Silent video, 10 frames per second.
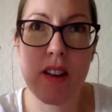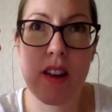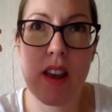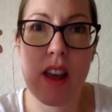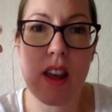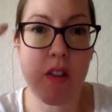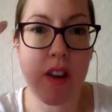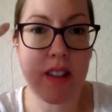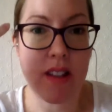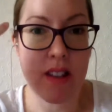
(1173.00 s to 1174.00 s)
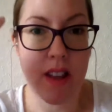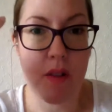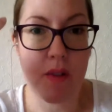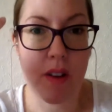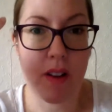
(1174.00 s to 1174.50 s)
increase in
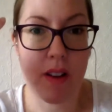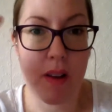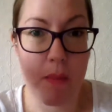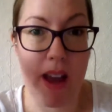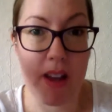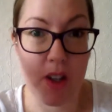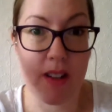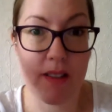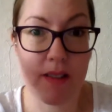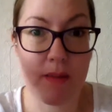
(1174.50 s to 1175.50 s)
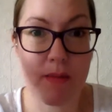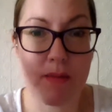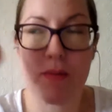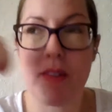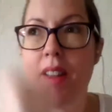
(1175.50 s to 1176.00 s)
self-compassion.
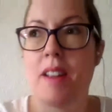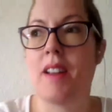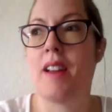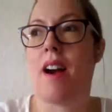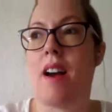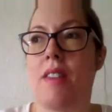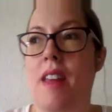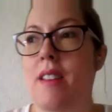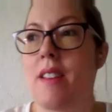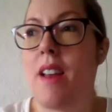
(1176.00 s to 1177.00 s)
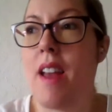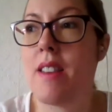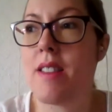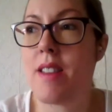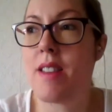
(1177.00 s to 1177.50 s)
I think
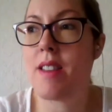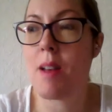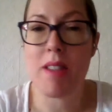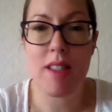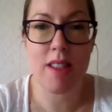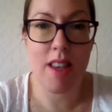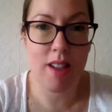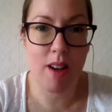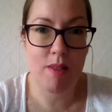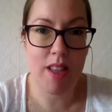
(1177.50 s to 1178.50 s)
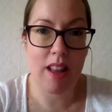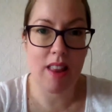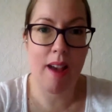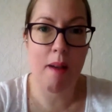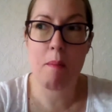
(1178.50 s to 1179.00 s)
in some instances I've seen
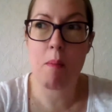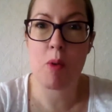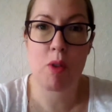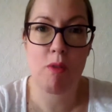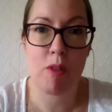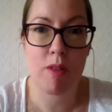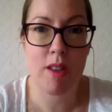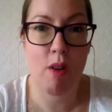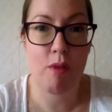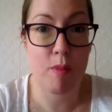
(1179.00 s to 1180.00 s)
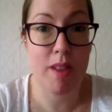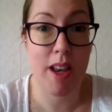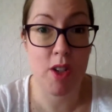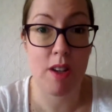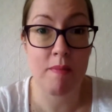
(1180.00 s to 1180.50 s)
that border on
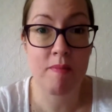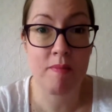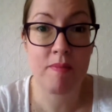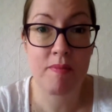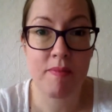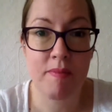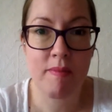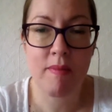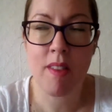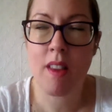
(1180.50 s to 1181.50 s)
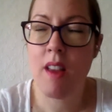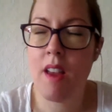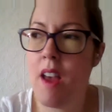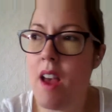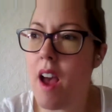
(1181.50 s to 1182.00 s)
self-obsession.
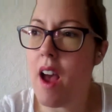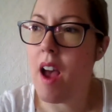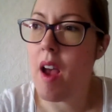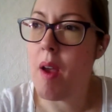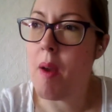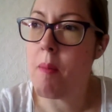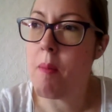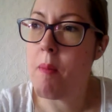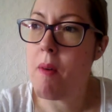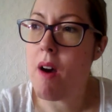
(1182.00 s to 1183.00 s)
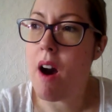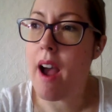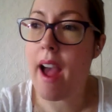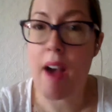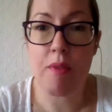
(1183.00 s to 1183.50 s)

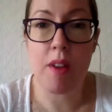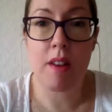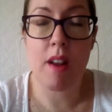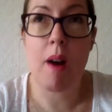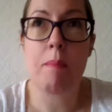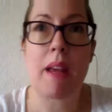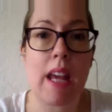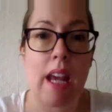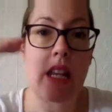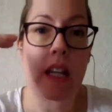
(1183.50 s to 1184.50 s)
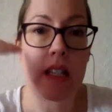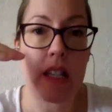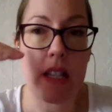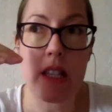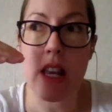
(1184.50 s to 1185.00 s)
I'm beginning
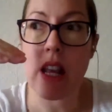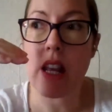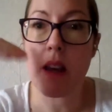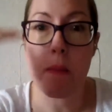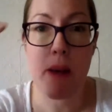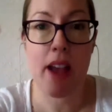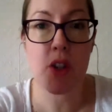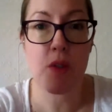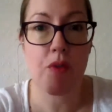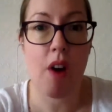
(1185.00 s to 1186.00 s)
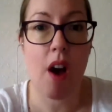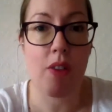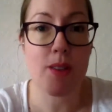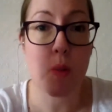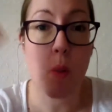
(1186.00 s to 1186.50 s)
to see compassion for
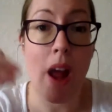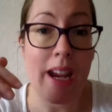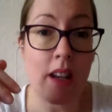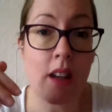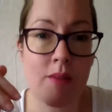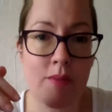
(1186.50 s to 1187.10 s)
others wane.